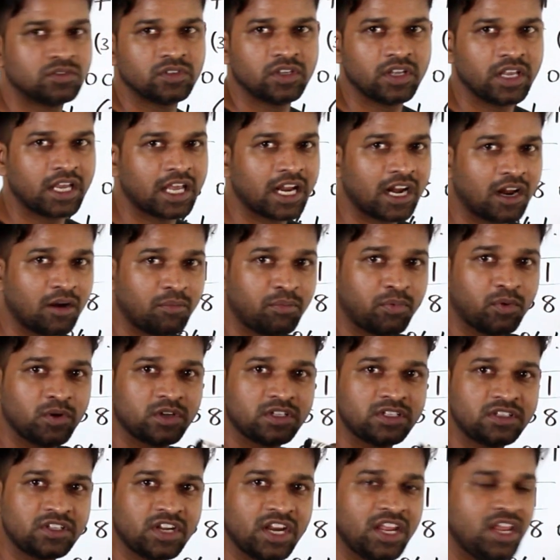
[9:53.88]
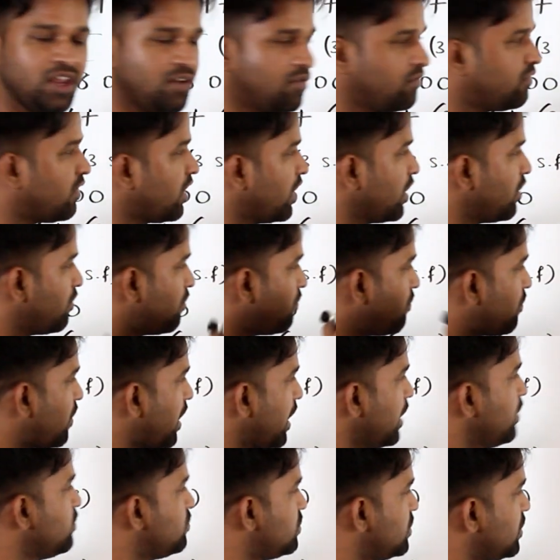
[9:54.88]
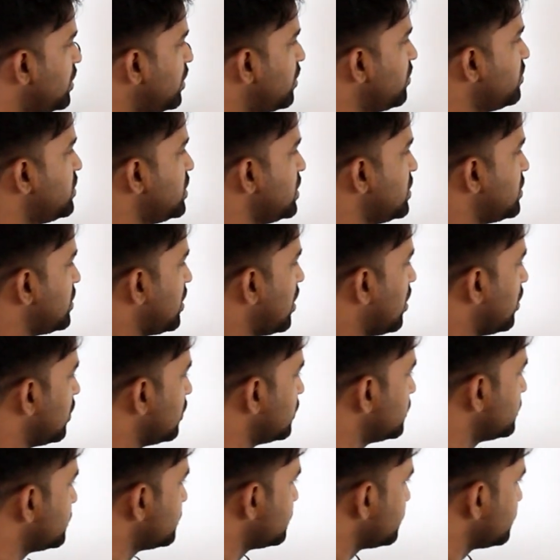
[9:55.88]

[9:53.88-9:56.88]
You cannot put 3550, which is wrong.